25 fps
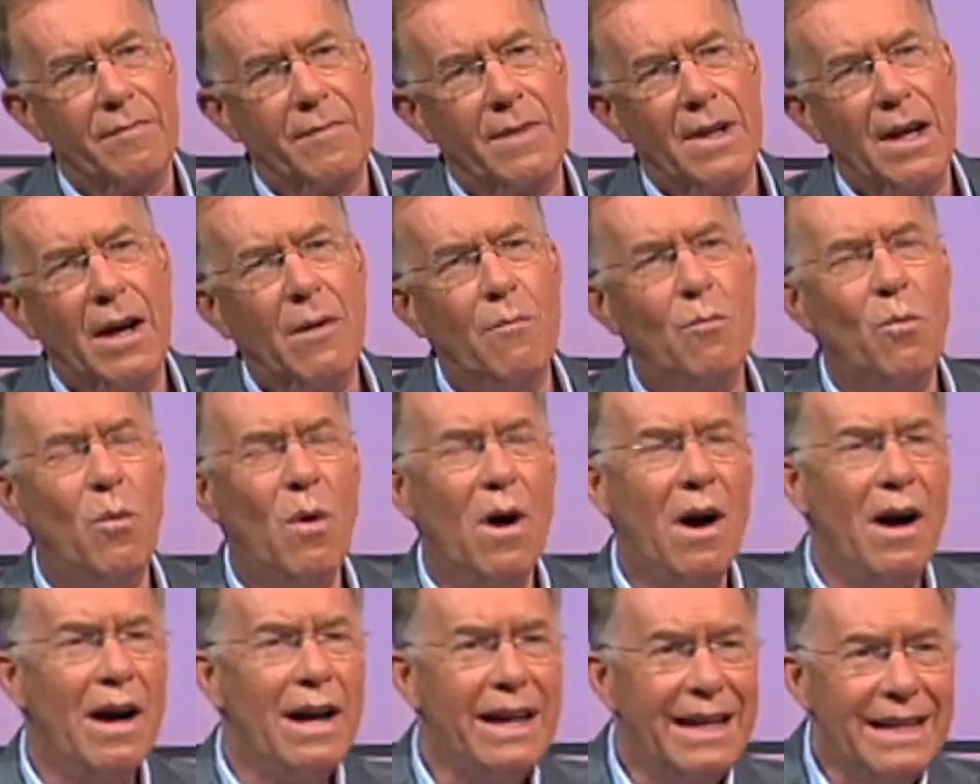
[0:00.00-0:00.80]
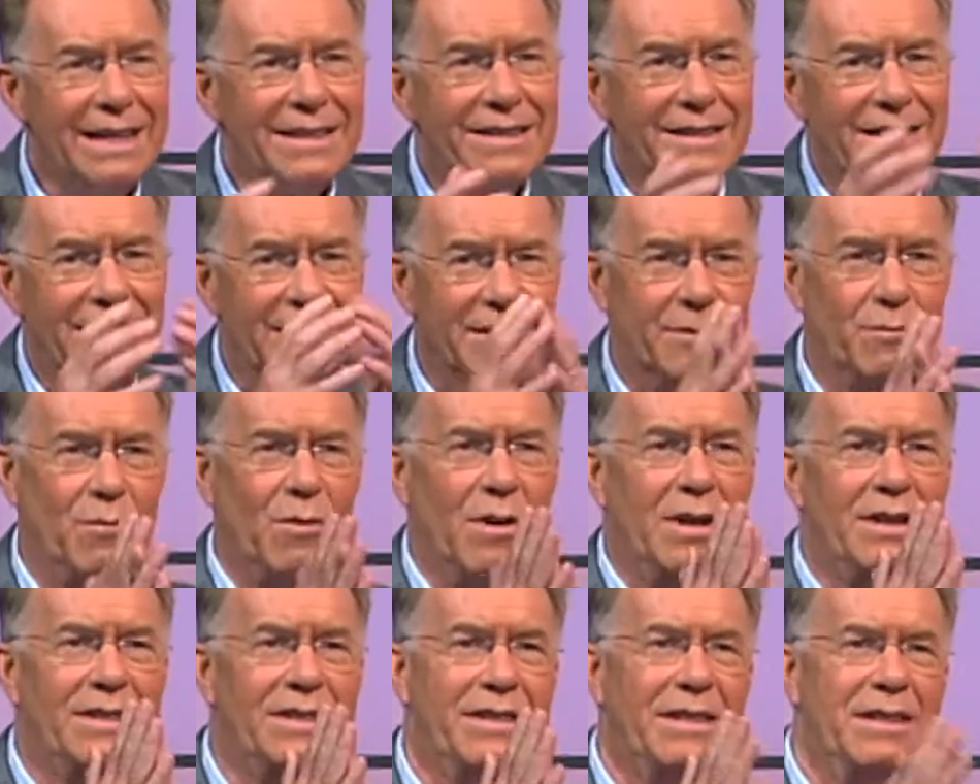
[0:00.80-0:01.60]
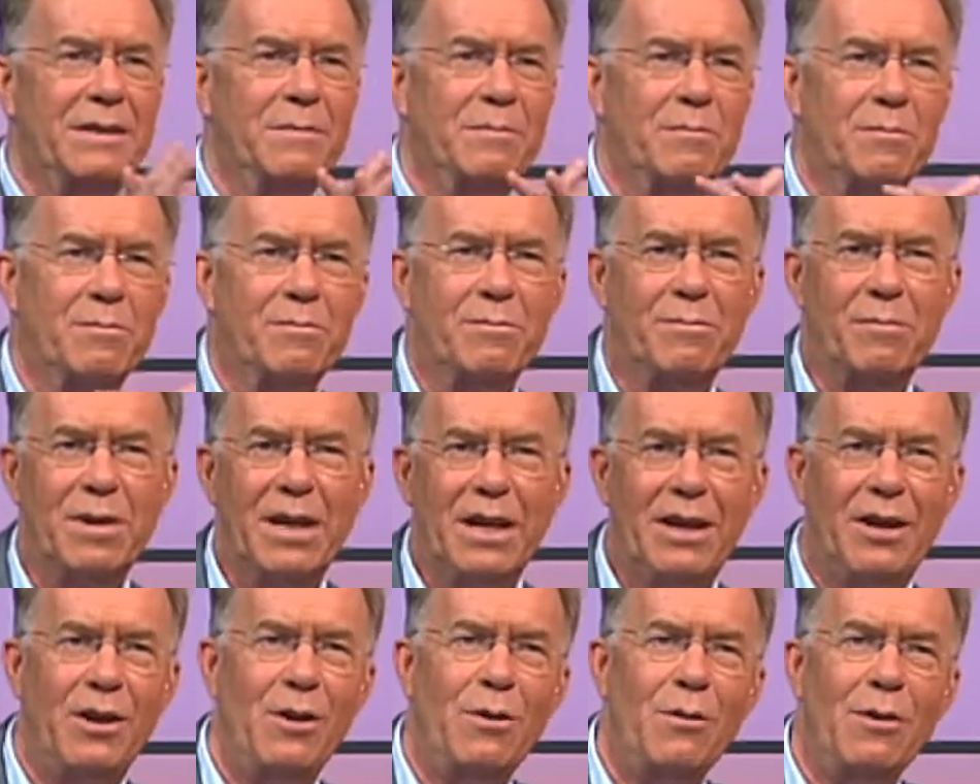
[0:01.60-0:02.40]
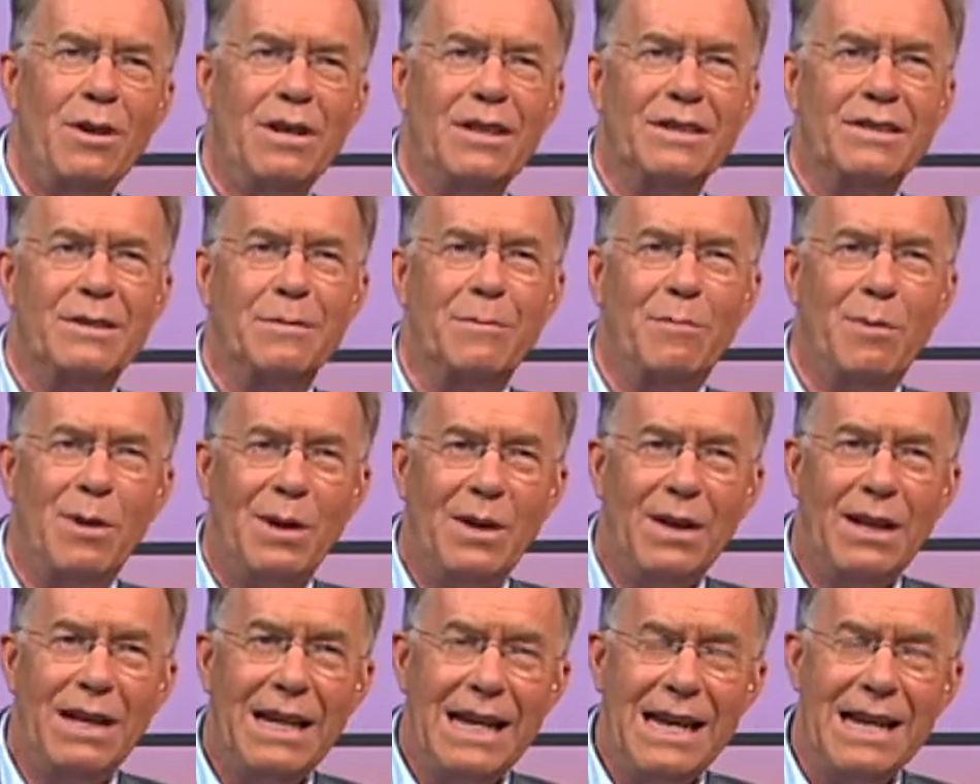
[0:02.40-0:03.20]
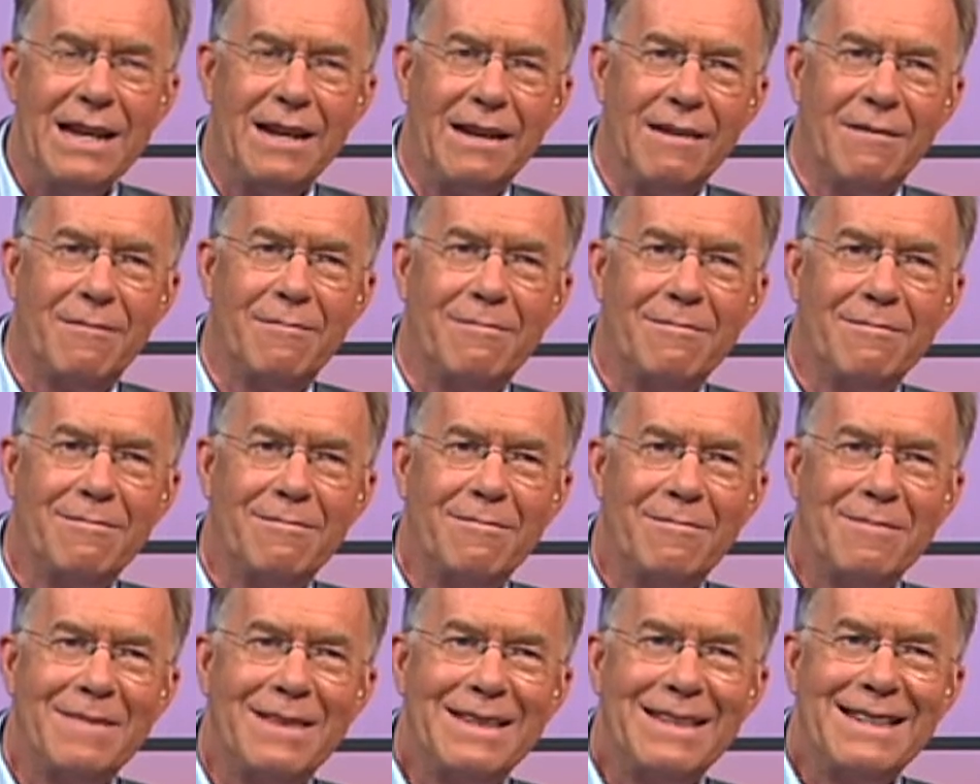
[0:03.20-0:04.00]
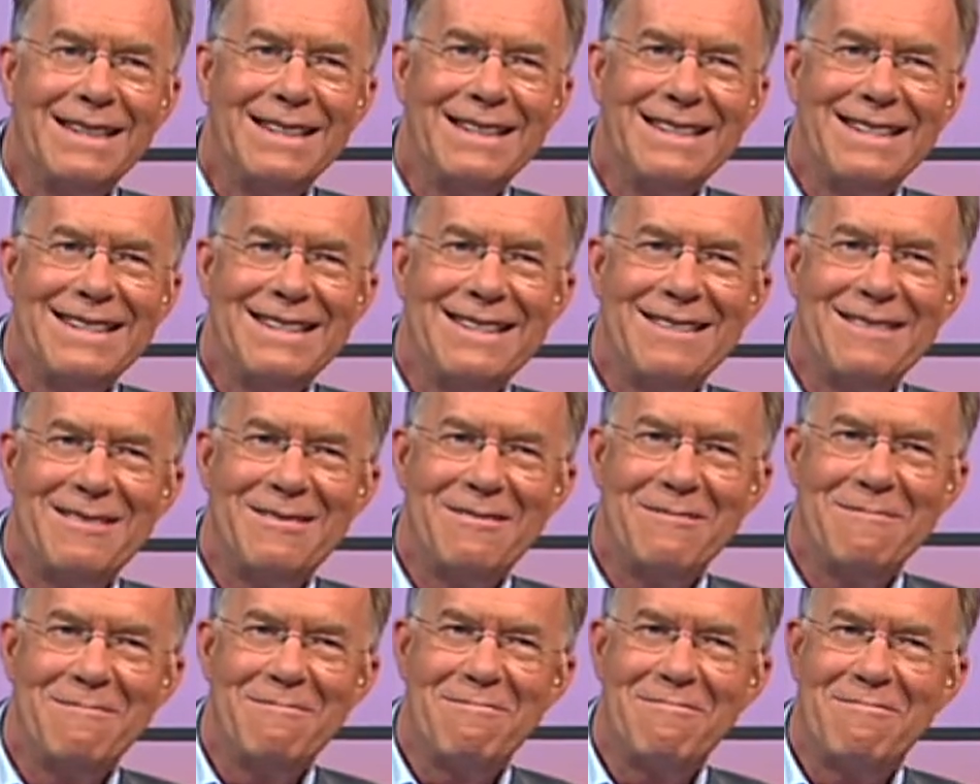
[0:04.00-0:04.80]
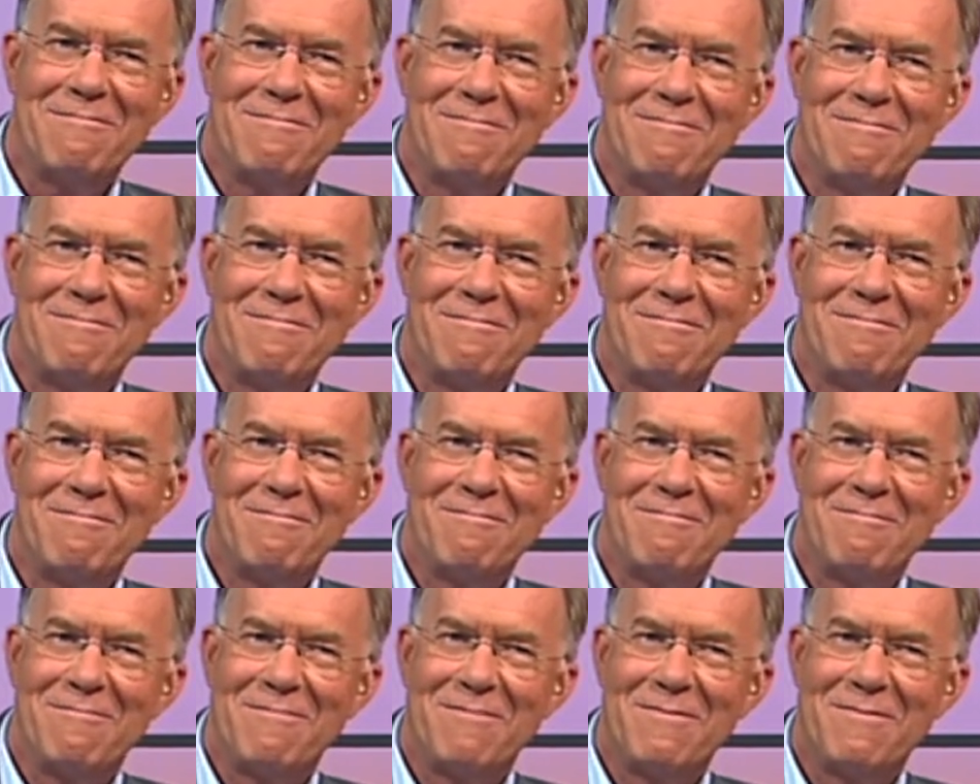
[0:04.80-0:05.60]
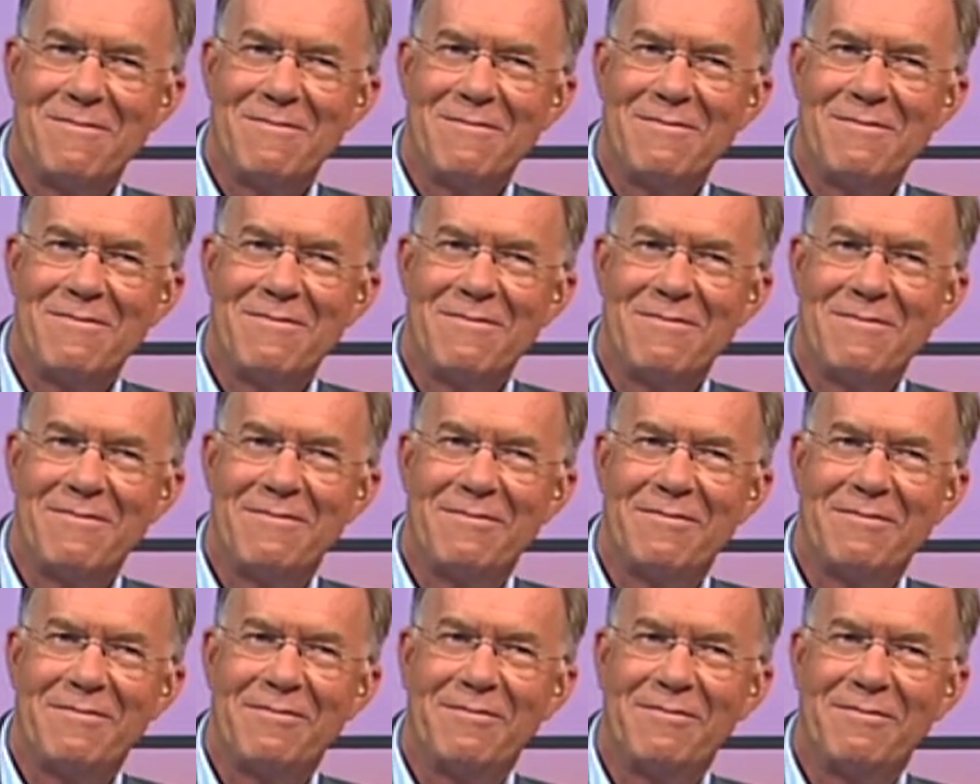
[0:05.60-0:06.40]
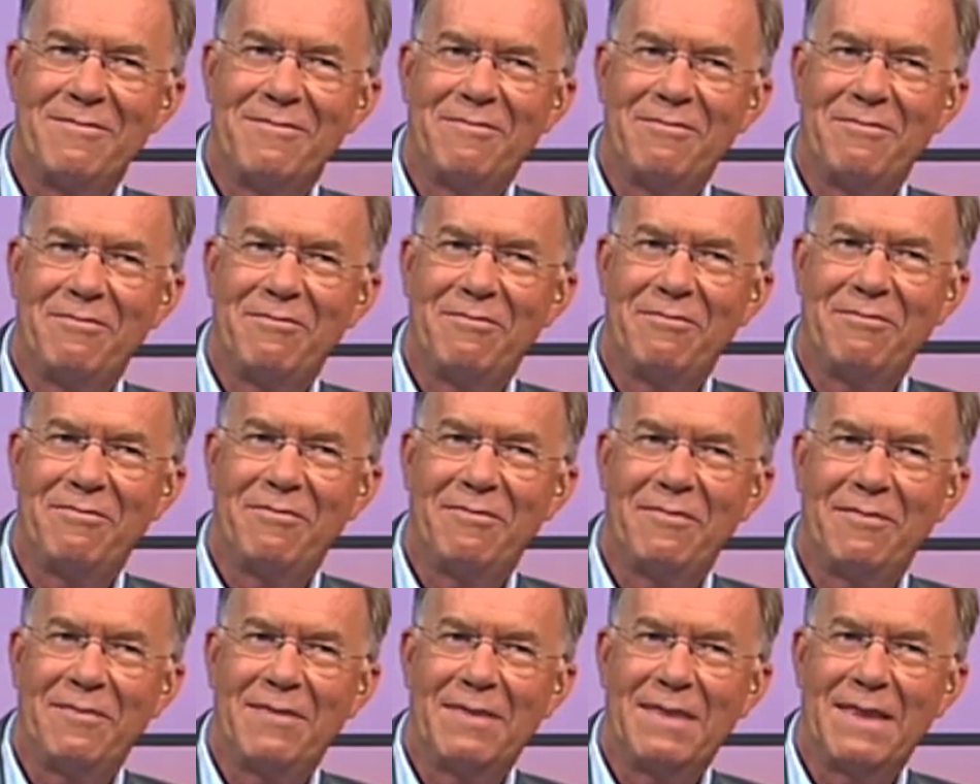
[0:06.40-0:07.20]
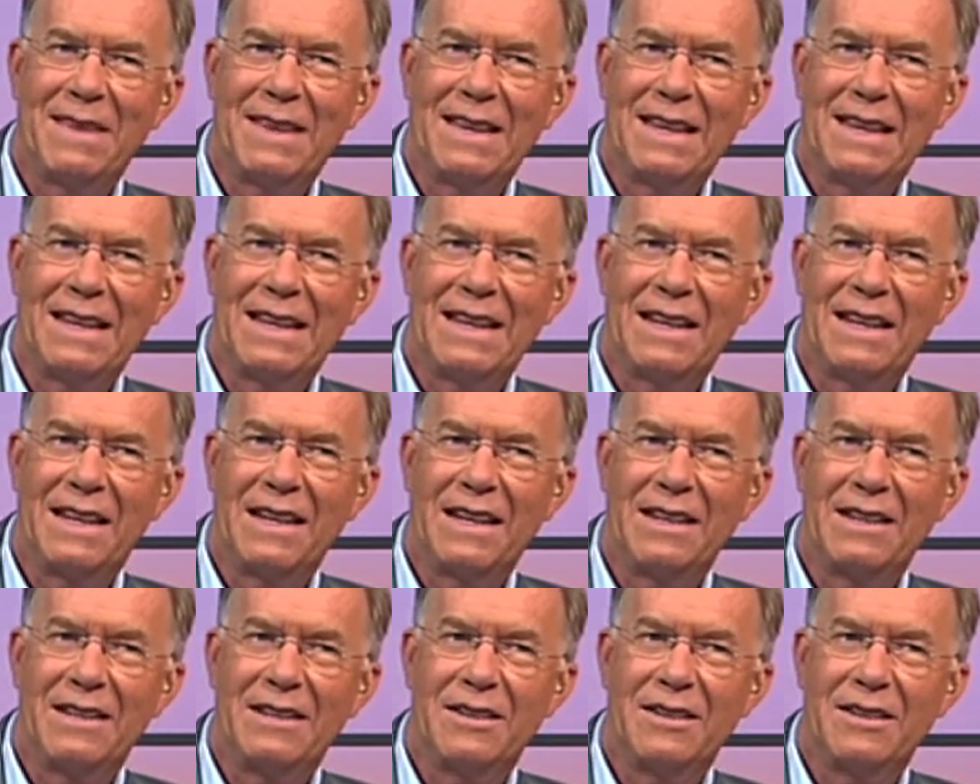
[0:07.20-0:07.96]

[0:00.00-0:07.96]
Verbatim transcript: So and why is this? Why is this peculiar well, to Berlin? I have no idea, really. I, I'm, at this stage,